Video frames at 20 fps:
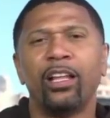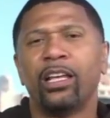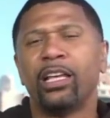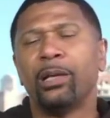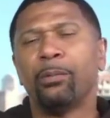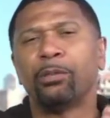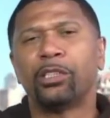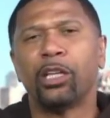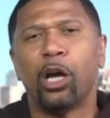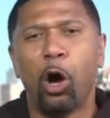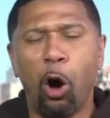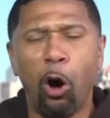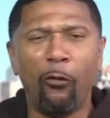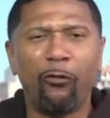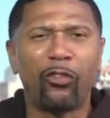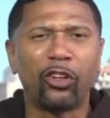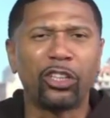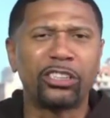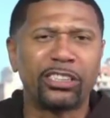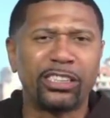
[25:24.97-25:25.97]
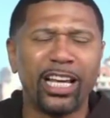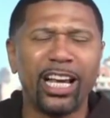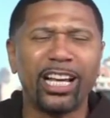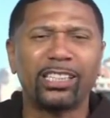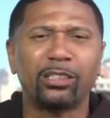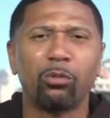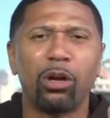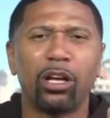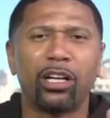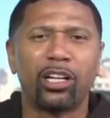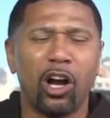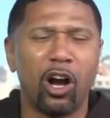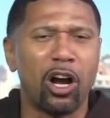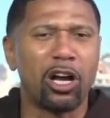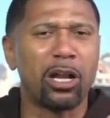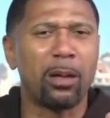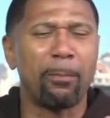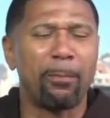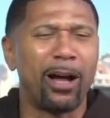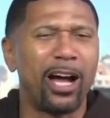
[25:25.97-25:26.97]
He was 0 for 6 when
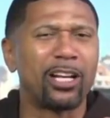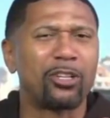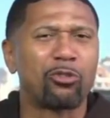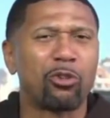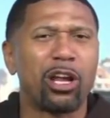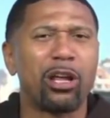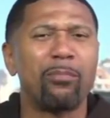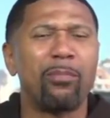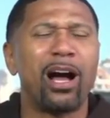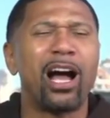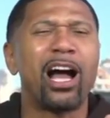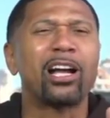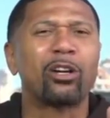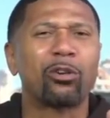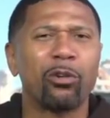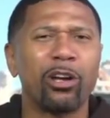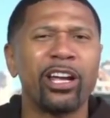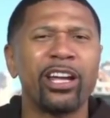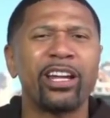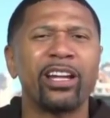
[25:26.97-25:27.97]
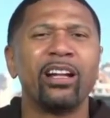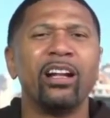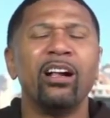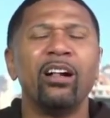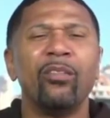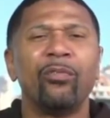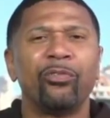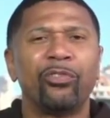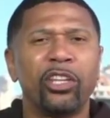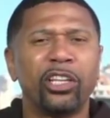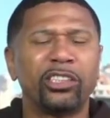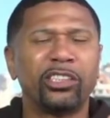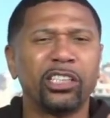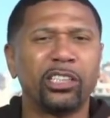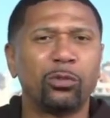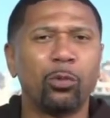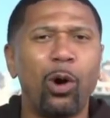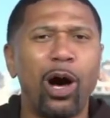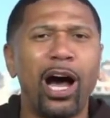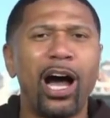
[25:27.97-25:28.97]
guarded by Draymond Green. This
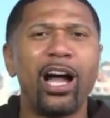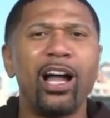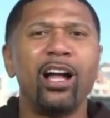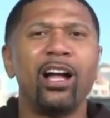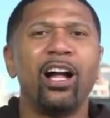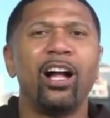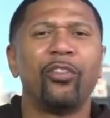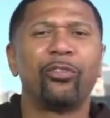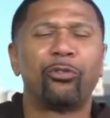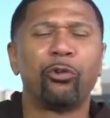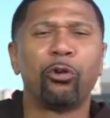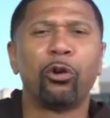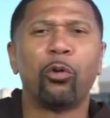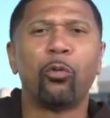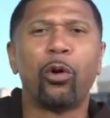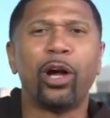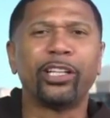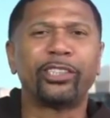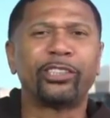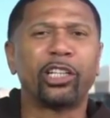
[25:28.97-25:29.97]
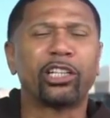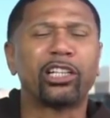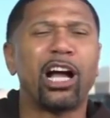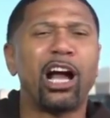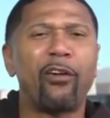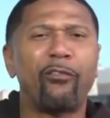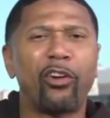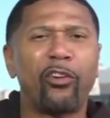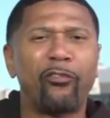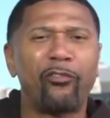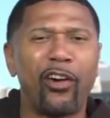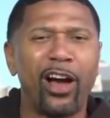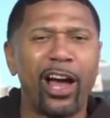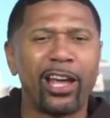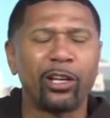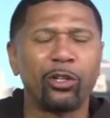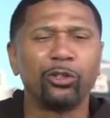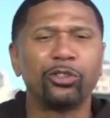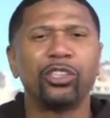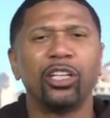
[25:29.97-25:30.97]
is why, through the Western Conference
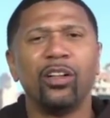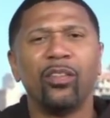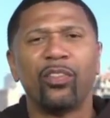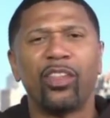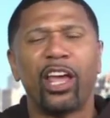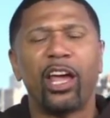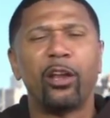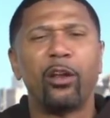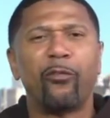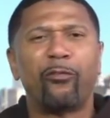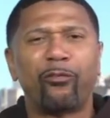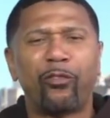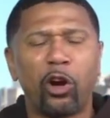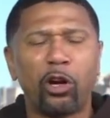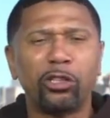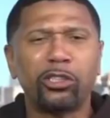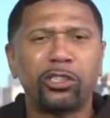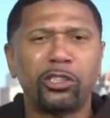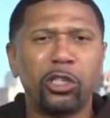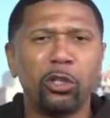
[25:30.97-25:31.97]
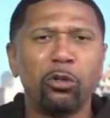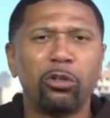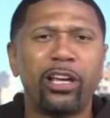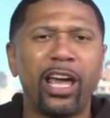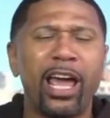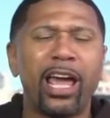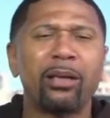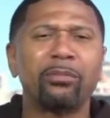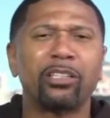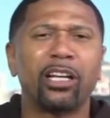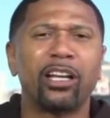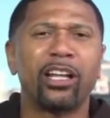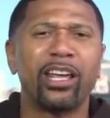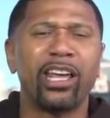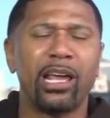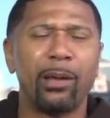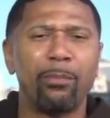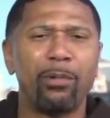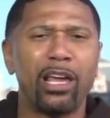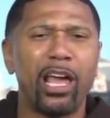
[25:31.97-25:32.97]
Finals and the first 2 games of
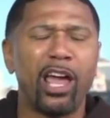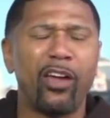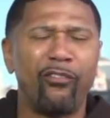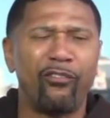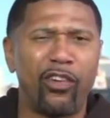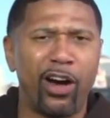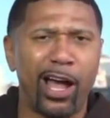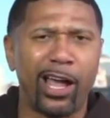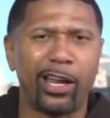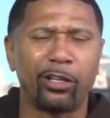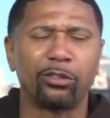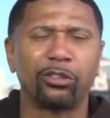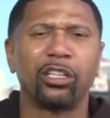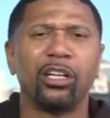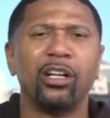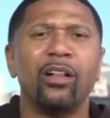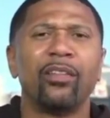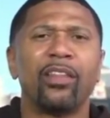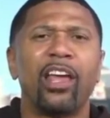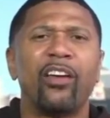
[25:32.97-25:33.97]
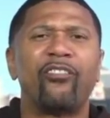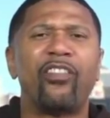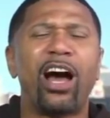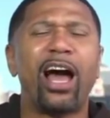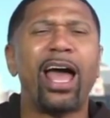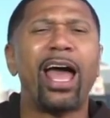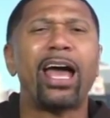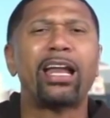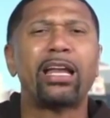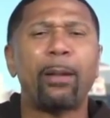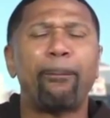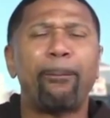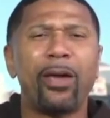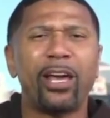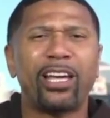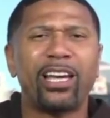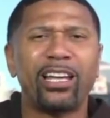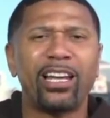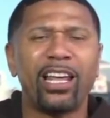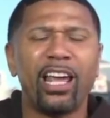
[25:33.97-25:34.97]
the NBA Finals, if I had to
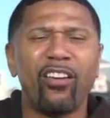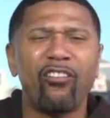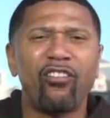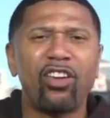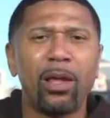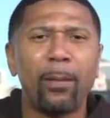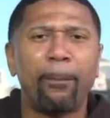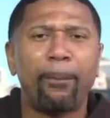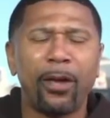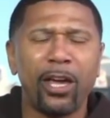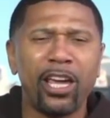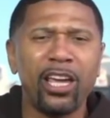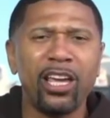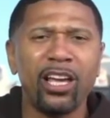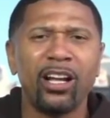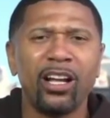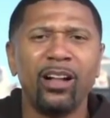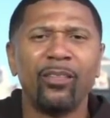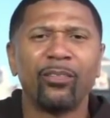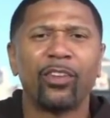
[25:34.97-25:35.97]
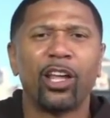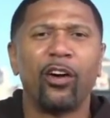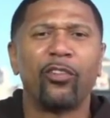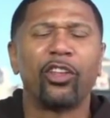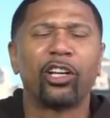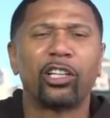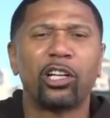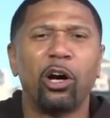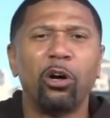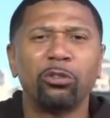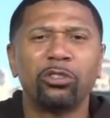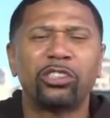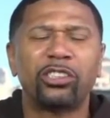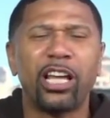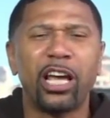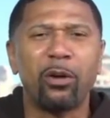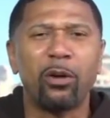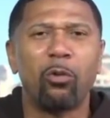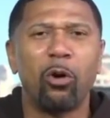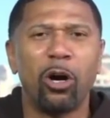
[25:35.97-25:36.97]
pick an MVP of the Golden
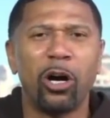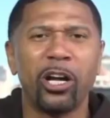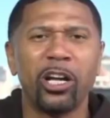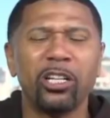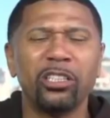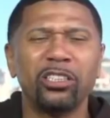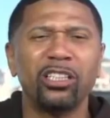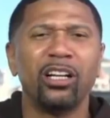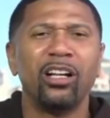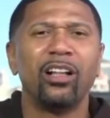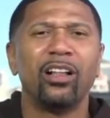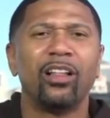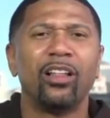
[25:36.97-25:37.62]
State Warriors,